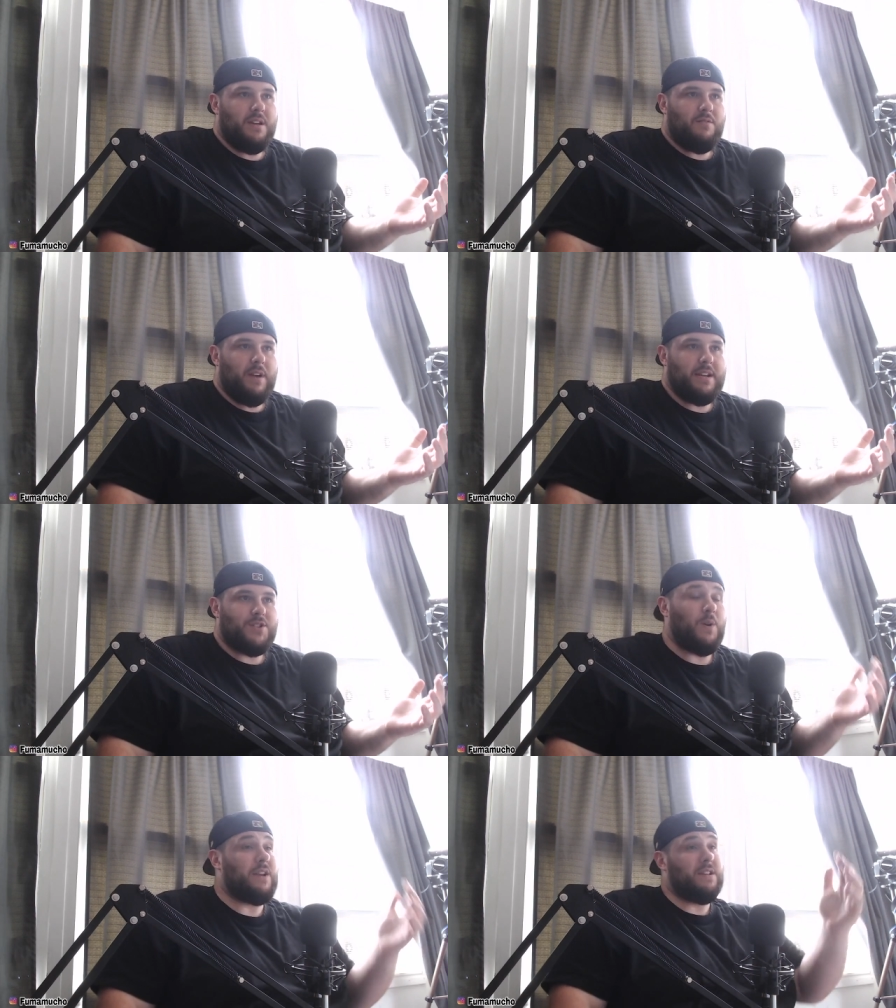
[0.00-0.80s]
right?
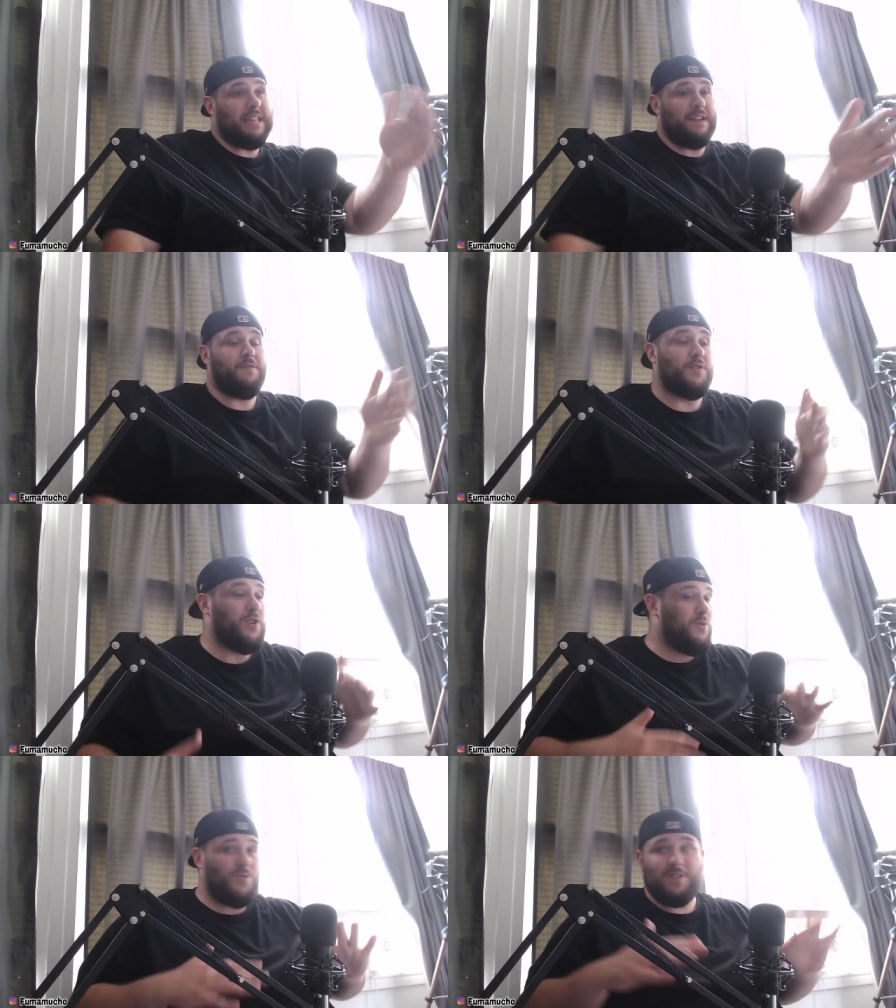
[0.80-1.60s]
So for
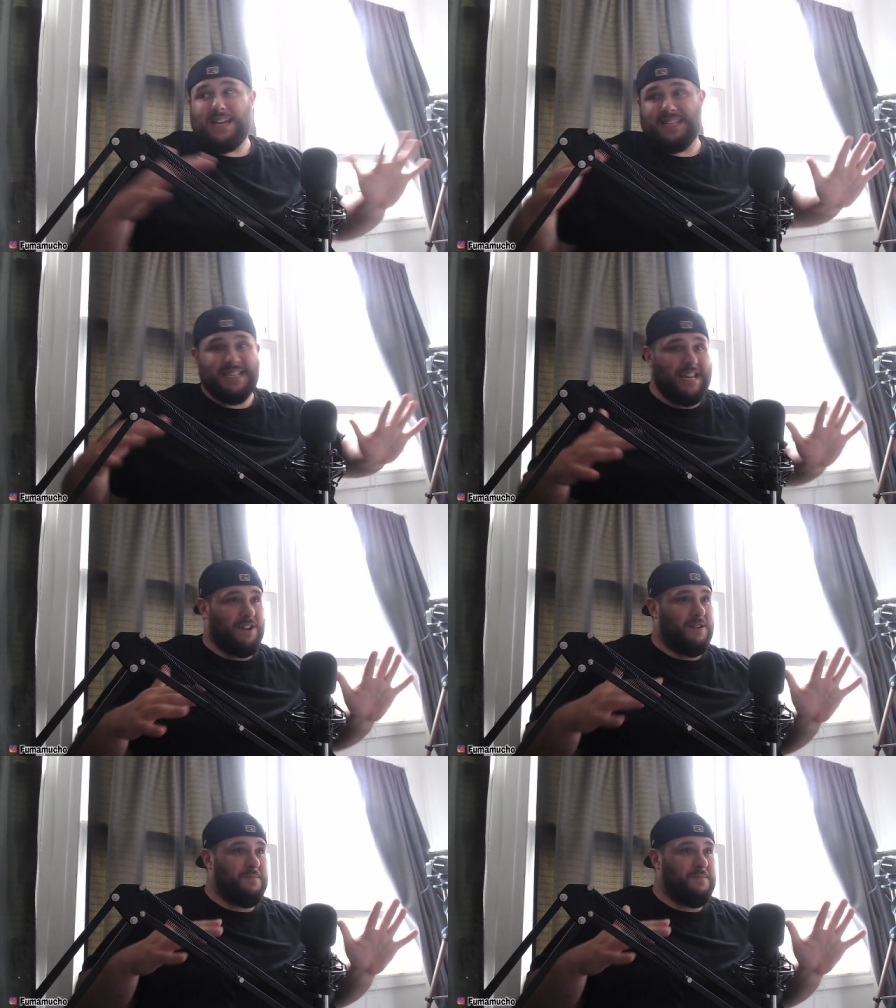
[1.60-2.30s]
you got it set up.